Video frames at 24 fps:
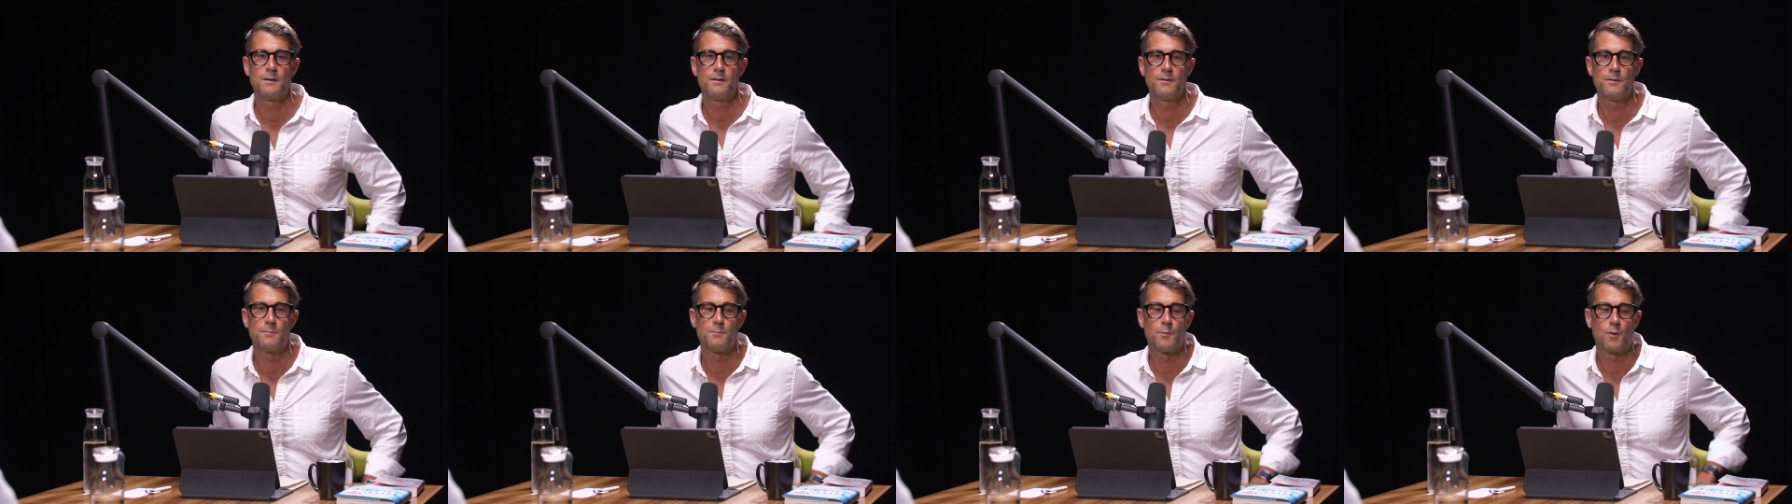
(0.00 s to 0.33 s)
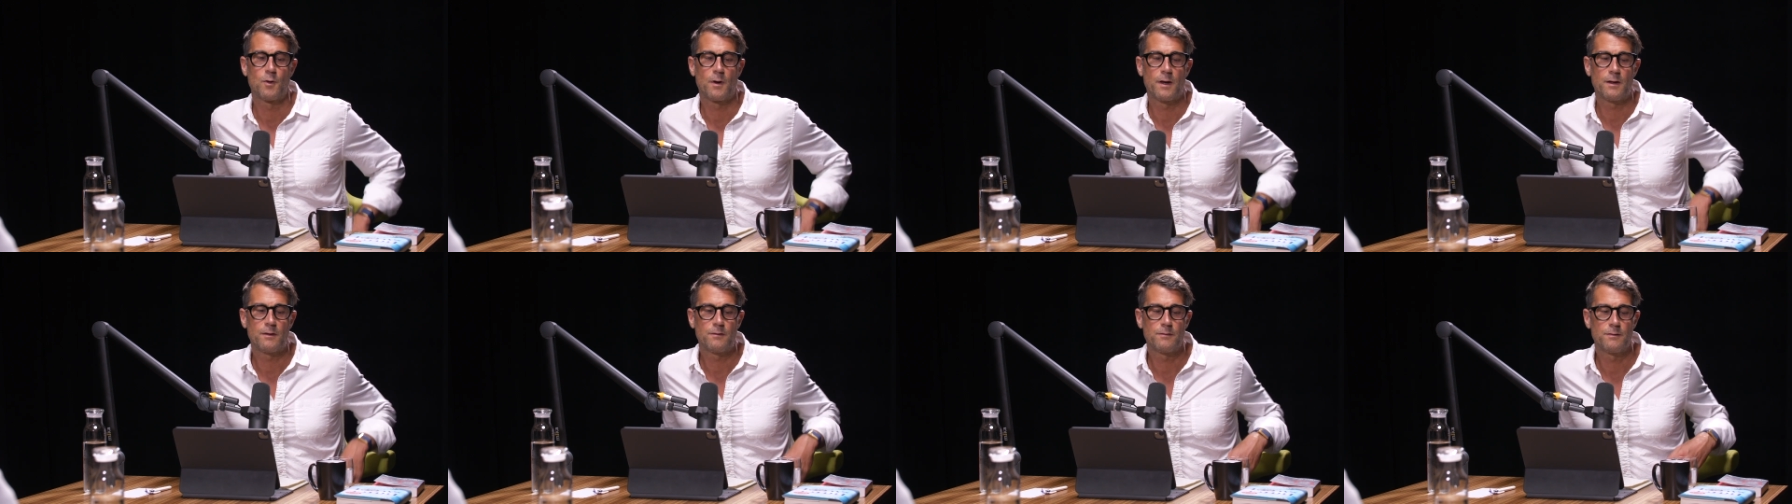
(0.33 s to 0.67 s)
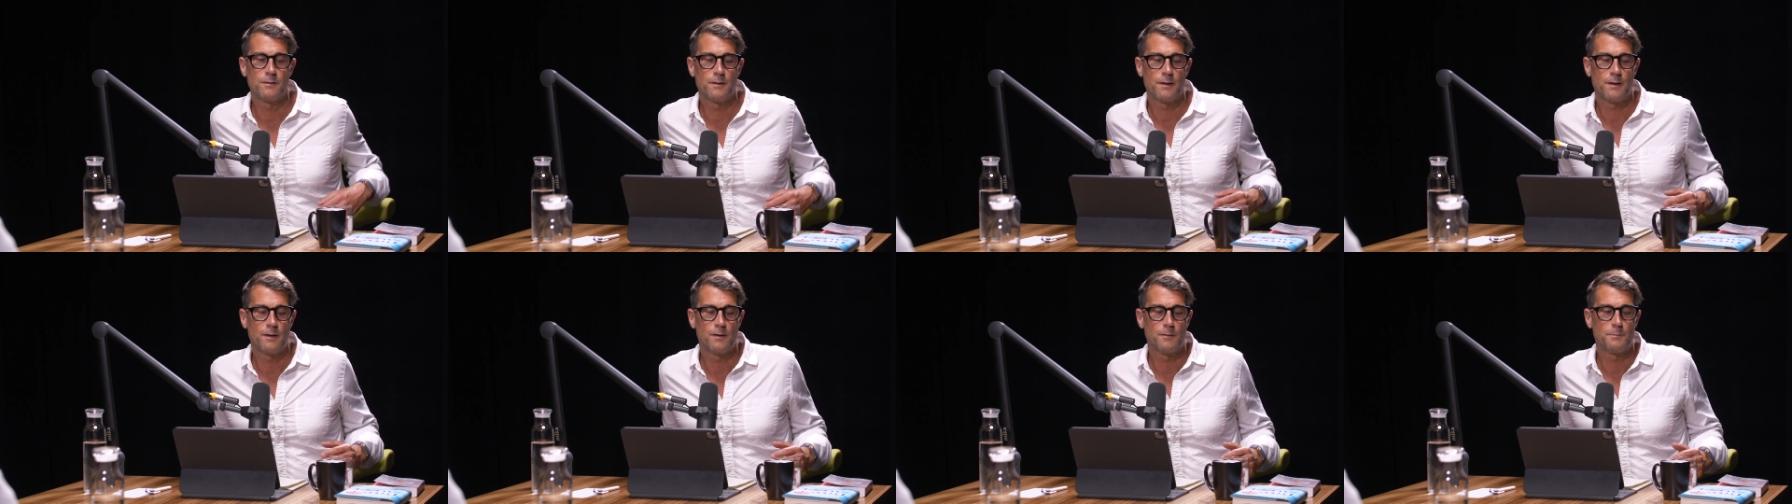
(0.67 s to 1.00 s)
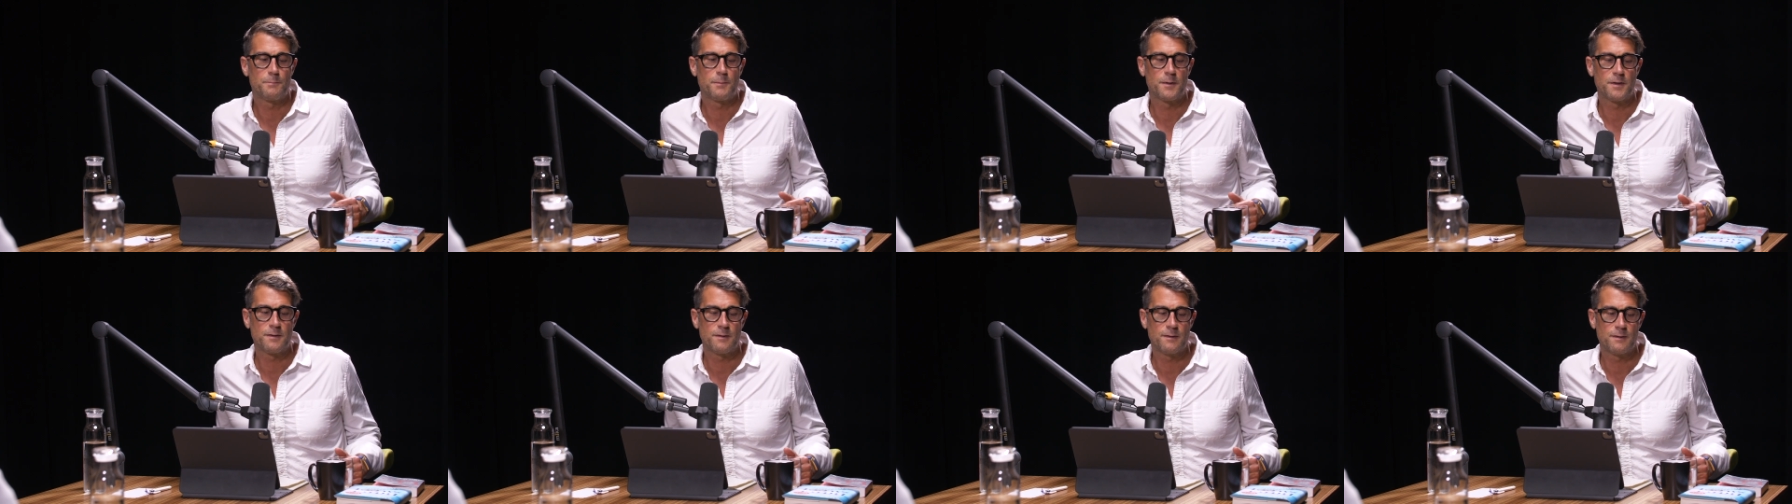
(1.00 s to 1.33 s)
the more I couldn't
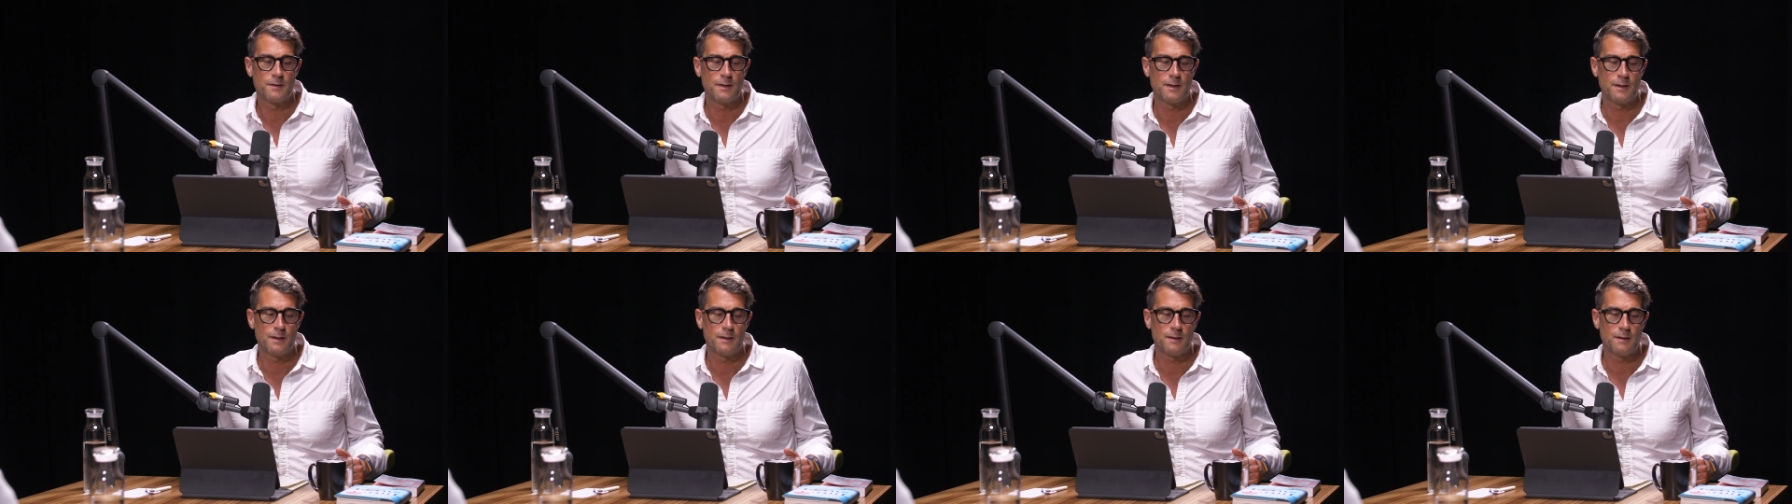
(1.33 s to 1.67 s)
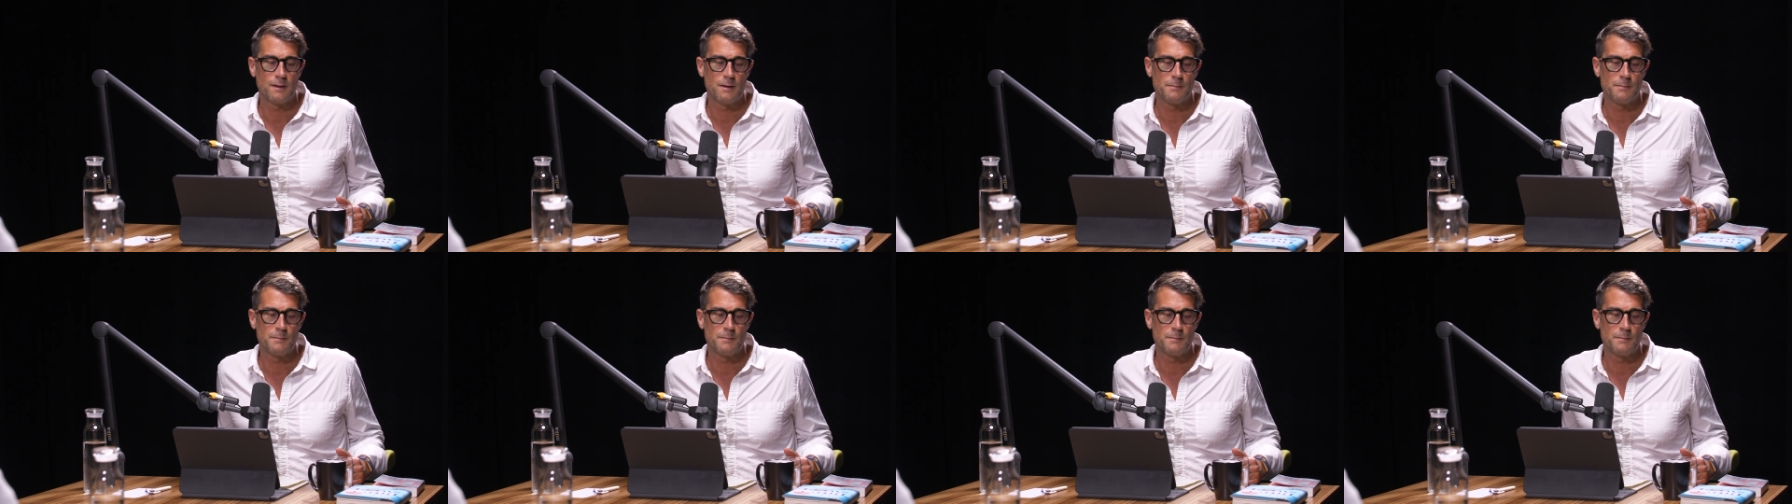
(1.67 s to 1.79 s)
help but think